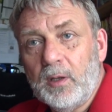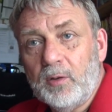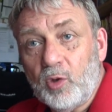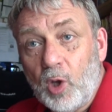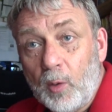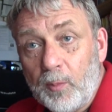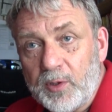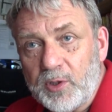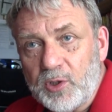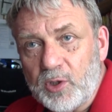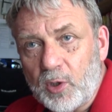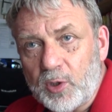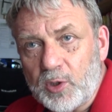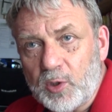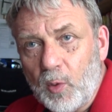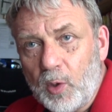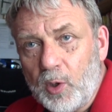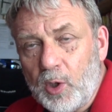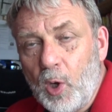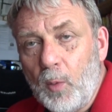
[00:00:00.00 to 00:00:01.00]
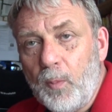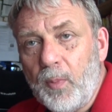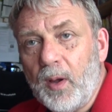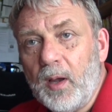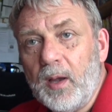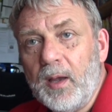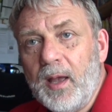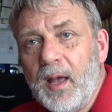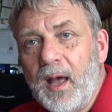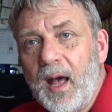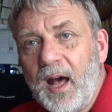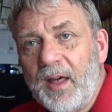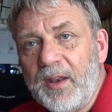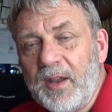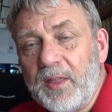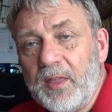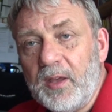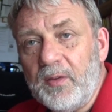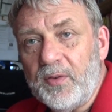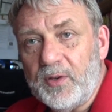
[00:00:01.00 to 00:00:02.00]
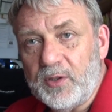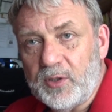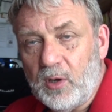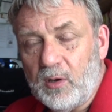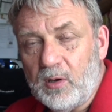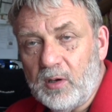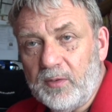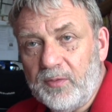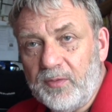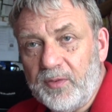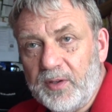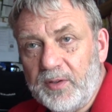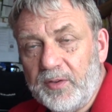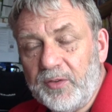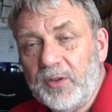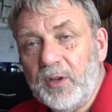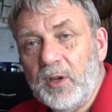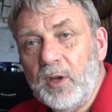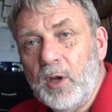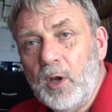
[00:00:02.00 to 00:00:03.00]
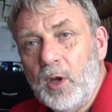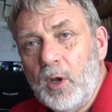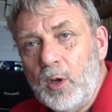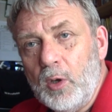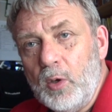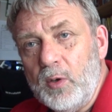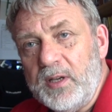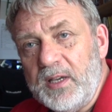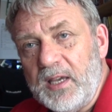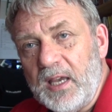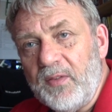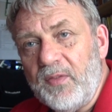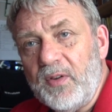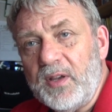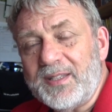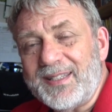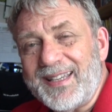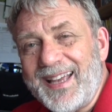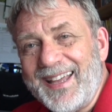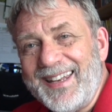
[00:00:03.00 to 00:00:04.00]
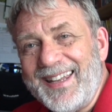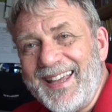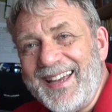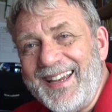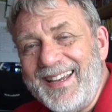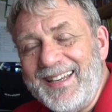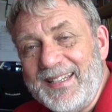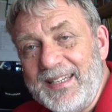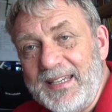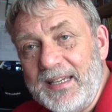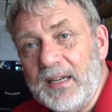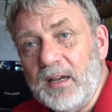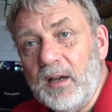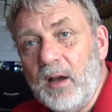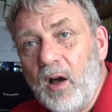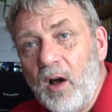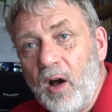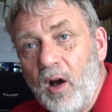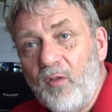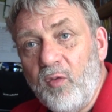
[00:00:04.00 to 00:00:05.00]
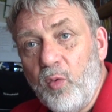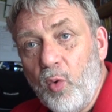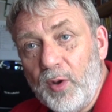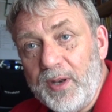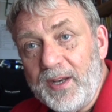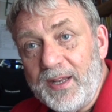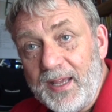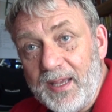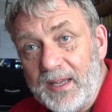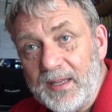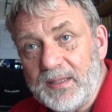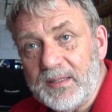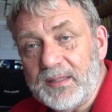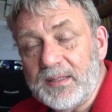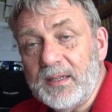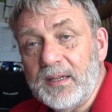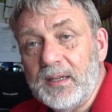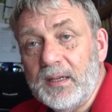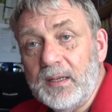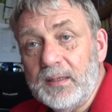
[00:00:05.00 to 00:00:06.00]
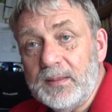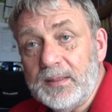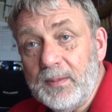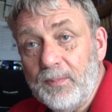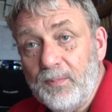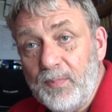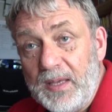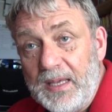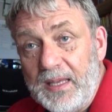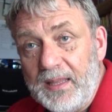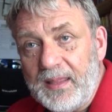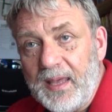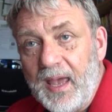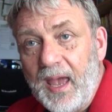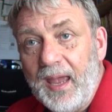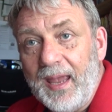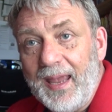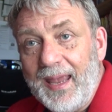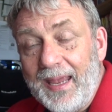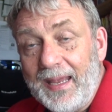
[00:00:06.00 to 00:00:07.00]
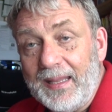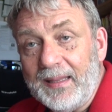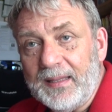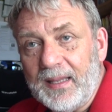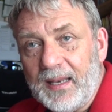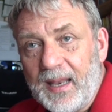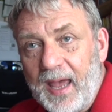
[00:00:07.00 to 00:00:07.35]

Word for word: Thomas Joshua Cooper, and other photographers who give us an idea of what it is to be there in the